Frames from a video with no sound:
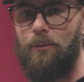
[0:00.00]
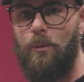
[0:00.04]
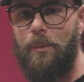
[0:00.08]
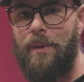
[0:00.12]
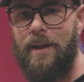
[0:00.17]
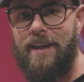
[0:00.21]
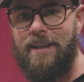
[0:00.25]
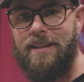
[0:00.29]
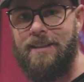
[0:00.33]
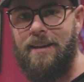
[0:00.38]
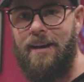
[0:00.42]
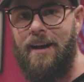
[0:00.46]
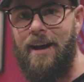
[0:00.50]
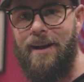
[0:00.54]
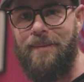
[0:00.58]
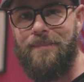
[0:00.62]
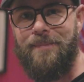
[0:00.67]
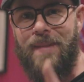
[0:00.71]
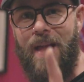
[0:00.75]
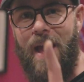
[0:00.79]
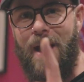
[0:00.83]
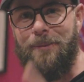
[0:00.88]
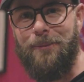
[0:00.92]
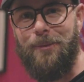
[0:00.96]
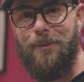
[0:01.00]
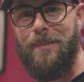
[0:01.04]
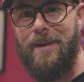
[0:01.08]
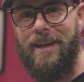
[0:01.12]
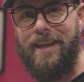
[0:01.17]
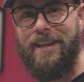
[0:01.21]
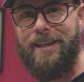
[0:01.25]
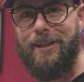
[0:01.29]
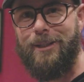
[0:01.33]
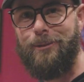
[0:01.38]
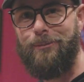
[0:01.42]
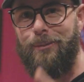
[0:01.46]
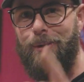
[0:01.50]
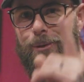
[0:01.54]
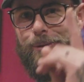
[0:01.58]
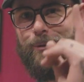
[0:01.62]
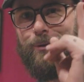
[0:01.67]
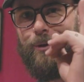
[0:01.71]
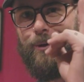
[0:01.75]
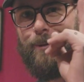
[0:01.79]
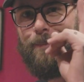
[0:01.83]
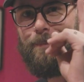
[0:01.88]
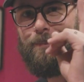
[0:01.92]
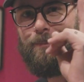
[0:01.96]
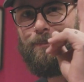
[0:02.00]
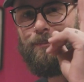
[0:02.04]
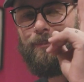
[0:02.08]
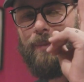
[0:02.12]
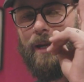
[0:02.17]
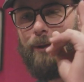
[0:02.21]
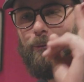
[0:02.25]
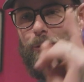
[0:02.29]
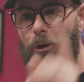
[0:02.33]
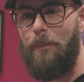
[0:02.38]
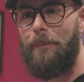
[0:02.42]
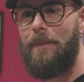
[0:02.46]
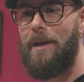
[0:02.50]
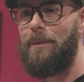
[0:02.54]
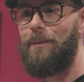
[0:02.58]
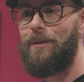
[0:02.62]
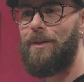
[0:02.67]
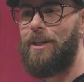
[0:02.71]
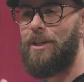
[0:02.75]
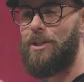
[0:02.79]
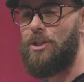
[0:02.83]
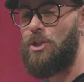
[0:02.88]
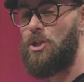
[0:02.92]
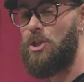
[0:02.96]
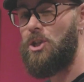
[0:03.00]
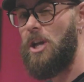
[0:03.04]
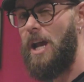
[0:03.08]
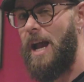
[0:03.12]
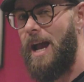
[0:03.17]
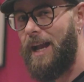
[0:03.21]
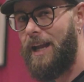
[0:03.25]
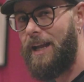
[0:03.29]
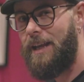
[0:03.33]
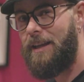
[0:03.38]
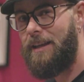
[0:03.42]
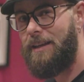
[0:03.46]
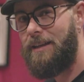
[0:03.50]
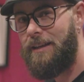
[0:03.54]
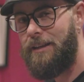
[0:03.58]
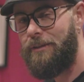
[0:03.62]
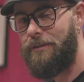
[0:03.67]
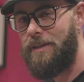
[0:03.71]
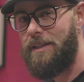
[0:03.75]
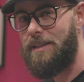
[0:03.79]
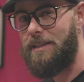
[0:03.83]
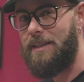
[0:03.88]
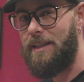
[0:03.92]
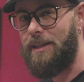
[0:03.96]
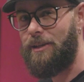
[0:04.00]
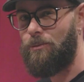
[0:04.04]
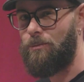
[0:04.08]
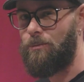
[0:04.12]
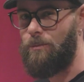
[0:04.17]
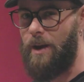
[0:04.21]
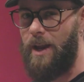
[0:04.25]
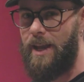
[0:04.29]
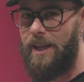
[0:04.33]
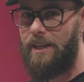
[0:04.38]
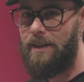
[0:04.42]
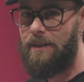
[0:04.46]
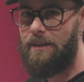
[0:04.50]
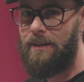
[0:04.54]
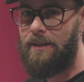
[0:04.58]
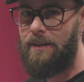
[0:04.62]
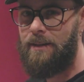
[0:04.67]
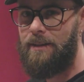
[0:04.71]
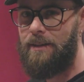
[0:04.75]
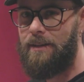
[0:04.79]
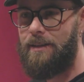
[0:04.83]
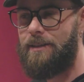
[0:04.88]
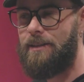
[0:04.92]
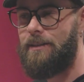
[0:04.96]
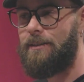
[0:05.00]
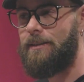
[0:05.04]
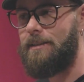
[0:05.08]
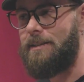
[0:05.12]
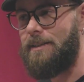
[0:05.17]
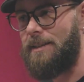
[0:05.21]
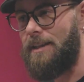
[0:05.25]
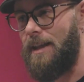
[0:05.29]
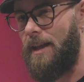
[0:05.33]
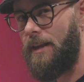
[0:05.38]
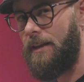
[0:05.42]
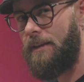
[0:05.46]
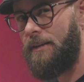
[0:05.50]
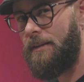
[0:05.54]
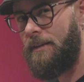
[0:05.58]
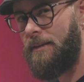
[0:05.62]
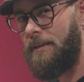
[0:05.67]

We'll pick a time and we'll make an exposure, but I won't be able to check if it's like right until it's done.